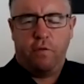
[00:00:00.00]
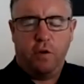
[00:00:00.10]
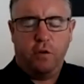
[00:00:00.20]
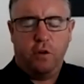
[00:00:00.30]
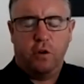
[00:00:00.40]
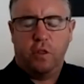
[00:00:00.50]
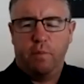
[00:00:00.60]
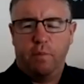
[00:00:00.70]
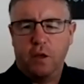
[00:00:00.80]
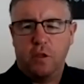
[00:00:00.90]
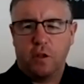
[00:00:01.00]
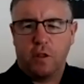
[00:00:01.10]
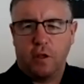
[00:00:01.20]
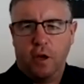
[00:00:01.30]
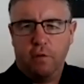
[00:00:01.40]
I have a look at the budget
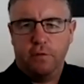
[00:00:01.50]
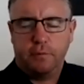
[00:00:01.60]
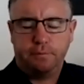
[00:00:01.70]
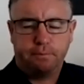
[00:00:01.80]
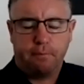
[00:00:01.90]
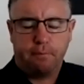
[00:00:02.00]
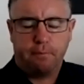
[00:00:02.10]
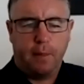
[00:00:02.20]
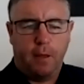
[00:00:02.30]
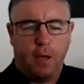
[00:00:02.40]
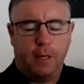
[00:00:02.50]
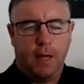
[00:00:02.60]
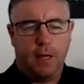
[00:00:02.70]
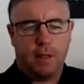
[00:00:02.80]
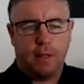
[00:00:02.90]
itself,
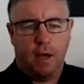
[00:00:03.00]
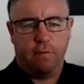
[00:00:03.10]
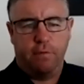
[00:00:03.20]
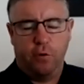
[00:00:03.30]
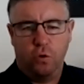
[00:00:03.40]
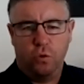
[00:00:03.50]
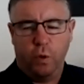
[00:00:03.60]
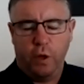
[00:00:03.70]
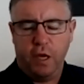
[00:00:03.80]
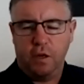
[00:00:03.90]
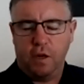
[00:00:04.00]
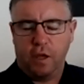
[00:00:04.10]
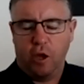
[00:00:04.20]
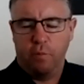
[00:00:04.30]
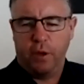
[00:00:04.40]
glass half full, we needed to
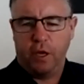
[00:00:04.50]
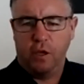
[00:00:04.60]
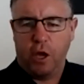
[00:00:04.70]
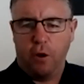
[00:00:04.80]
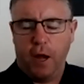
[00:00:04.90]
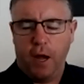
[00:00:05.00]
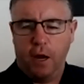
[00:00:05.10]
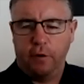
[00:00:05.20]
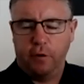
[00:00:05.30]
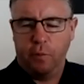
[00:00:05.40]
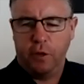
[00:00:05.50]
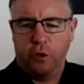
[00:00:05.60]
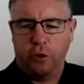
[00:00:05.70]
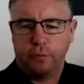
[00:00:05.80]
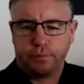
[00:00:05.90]
go big and go hard, and we
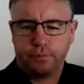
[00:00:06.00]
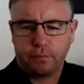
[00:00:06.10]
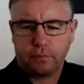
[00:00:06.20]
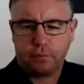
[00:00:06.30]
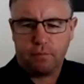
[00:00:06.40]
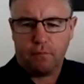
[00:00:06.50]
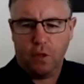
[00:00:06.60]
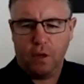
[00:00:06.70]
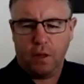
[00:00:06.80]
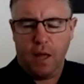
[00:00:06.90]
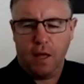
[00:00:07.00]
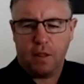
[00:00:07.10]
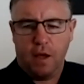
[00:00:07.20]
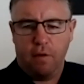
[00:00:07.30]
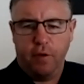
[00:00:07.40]
did.
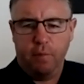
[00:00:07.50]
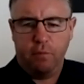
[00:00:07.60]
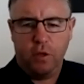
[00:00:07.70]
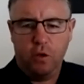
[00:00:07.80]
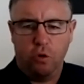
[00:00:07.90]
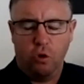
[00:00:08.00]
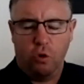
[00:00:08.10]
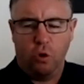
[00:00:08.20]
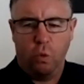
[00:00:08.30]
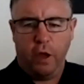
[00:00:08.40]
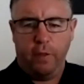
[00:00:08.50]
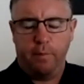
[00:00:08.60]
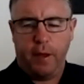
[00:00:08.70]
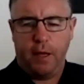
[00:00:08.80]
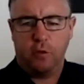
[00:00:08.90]
Glass half empty, or where the
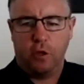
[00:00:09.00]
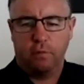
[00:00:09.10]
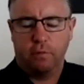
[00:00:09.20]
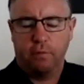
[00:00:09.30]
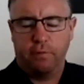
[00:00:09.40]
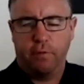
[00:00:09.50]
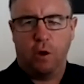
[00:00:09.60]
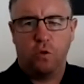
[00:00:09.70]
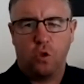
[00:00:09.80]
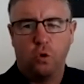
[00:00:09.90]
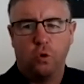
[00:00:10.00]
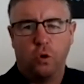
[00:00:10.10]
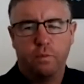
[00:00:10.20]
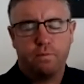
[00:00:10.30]
budget fell short,